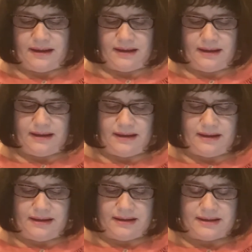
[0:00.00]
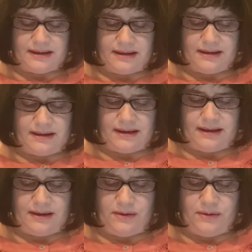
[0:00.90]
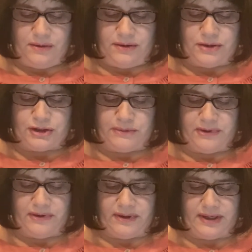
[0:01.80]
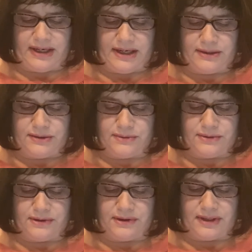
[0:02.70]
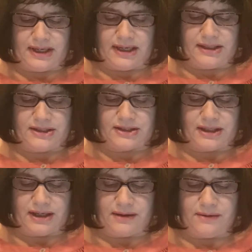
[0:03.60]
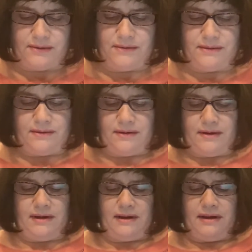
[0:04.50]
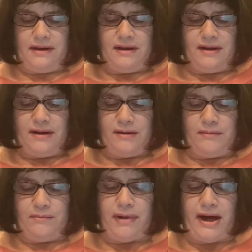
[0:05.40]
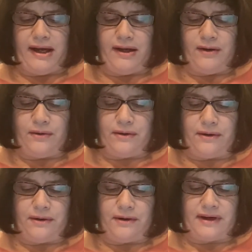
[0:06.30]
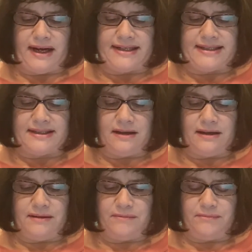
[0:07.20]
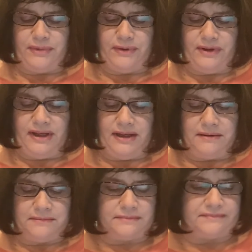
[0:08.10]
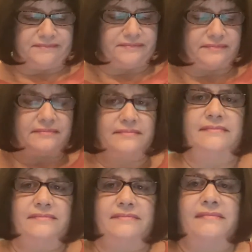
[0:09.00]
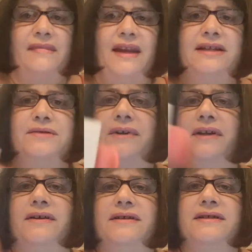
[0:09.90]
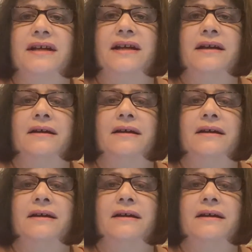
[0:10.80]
It is a nude shimmer and contour eyeshadow by Oriza Beauty. That's what it looks like.